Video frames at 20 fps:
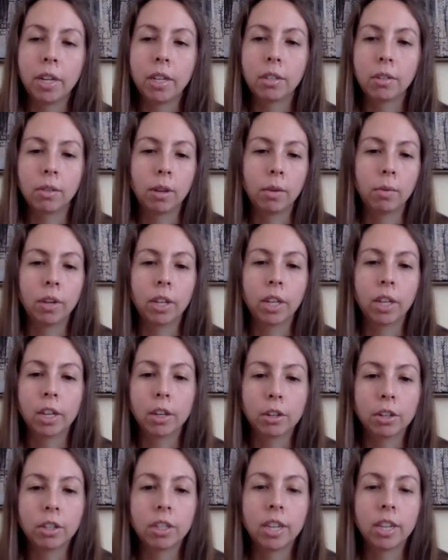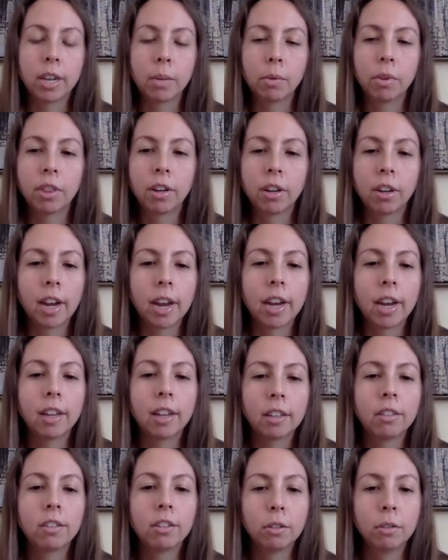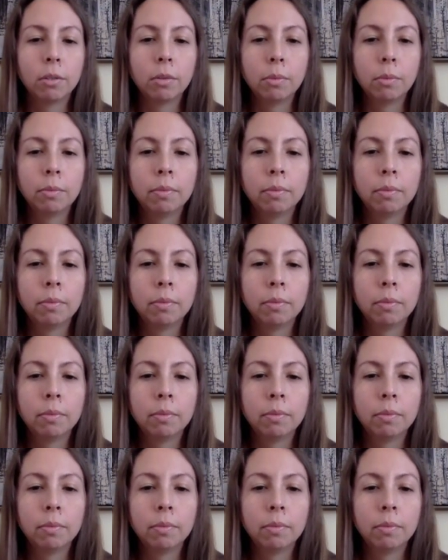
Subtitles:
so they really understand what they're getting into.